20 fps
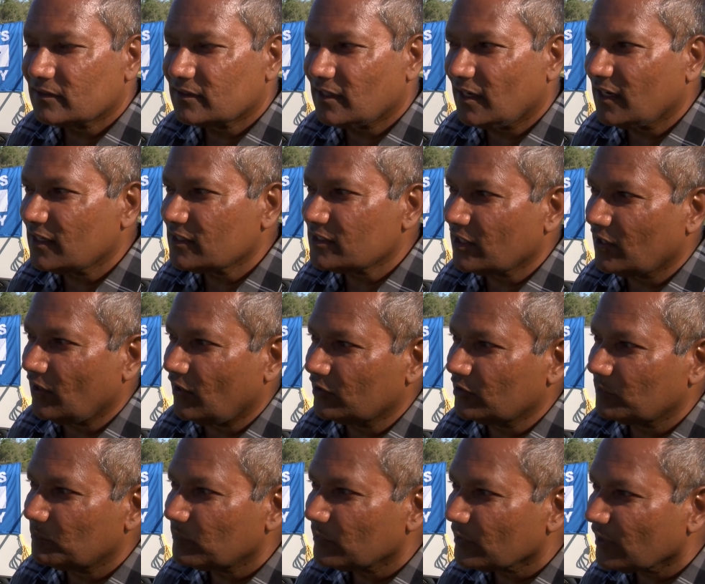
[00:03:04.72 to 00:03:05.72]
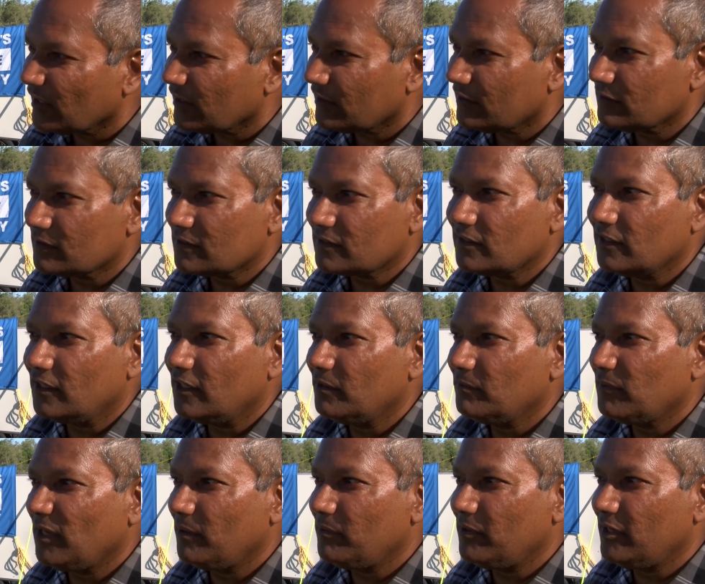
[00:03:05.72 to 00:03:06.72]
shall I say, on the political
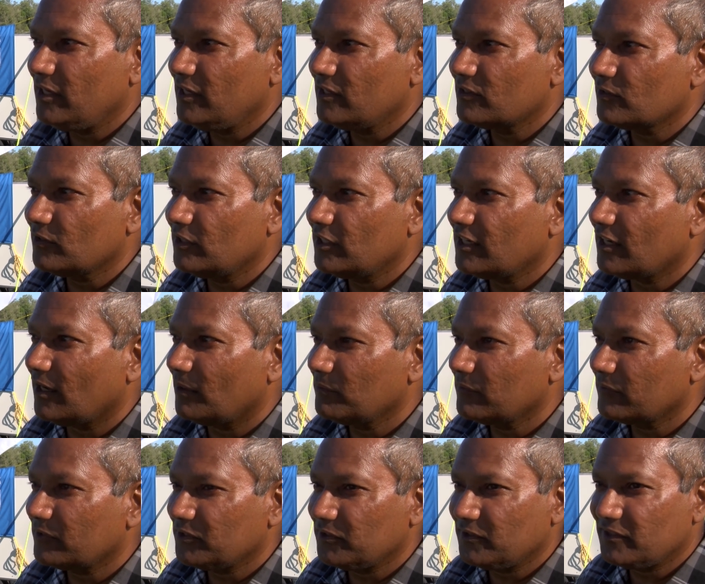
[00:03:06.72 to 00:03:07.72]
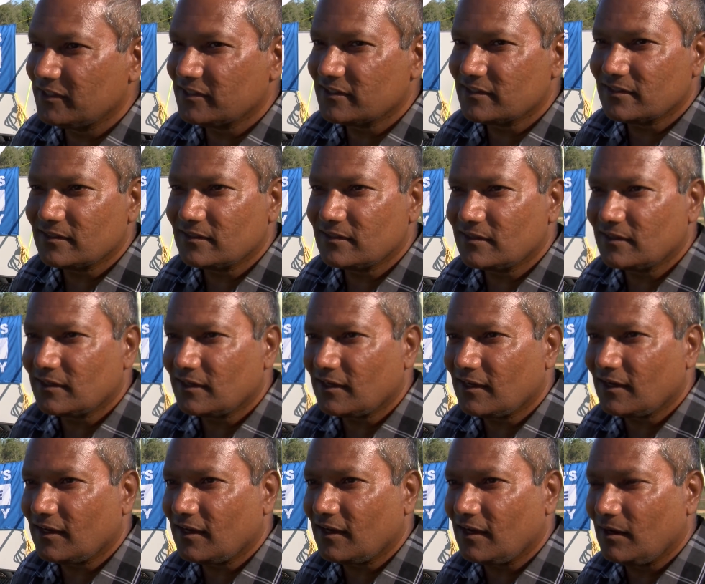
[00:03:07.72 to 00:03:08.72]
scene, maybe he's only come
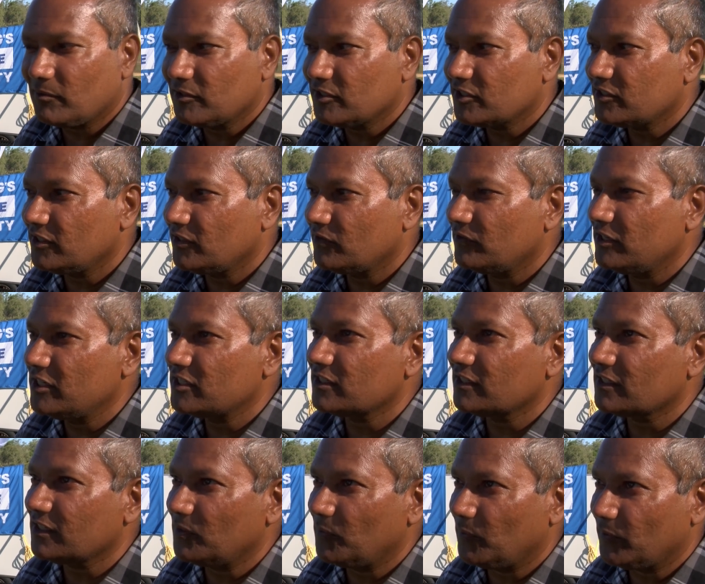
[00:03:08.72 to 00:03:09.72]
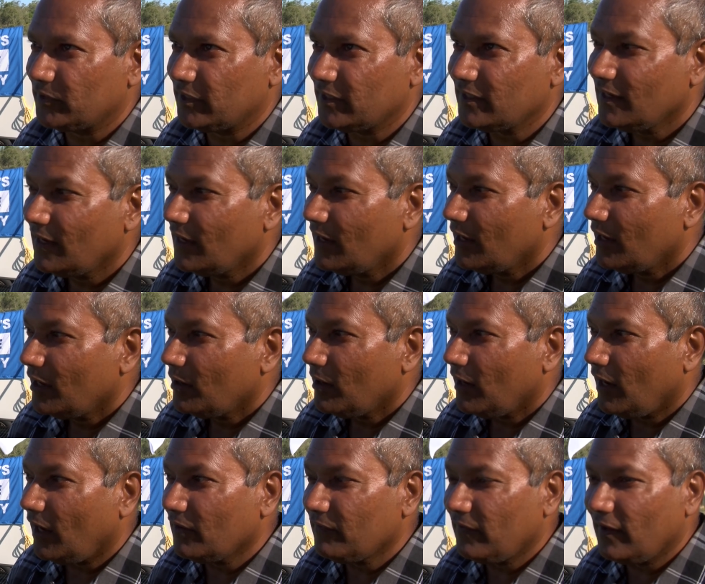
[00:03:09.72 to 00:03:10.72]
on the scene recently with it.
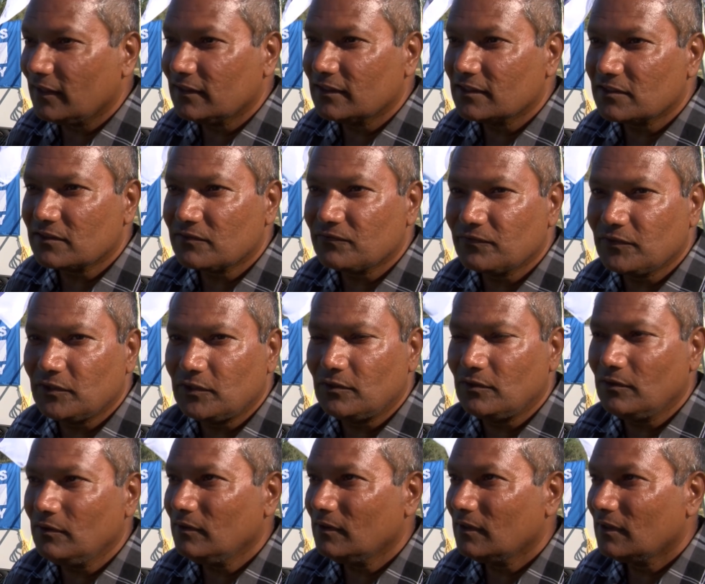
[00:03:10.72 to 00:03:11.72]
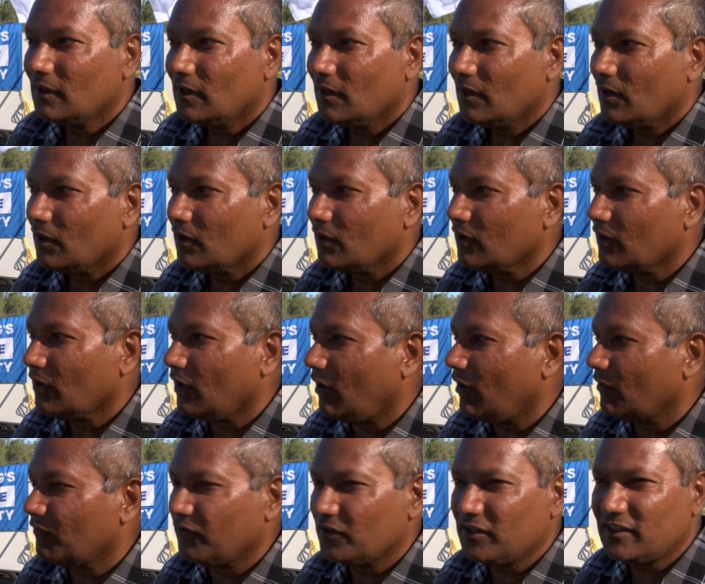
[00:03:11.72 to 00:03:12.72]
I've held this view
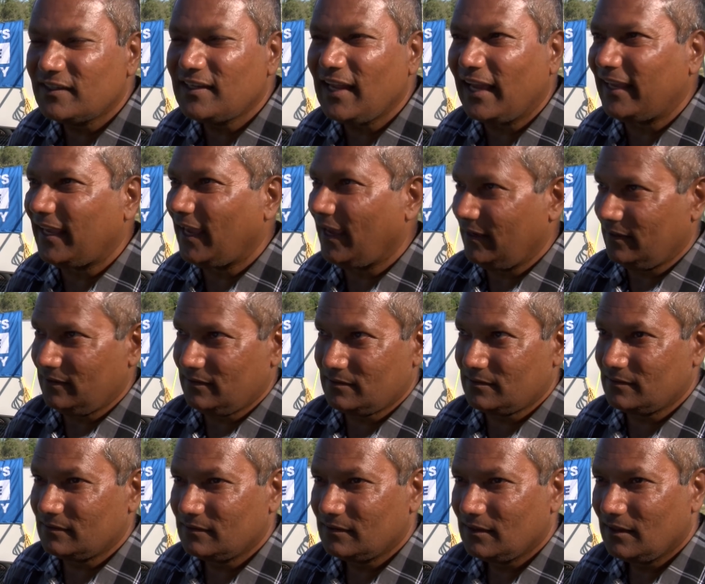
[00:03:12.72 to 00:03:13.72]
for decades.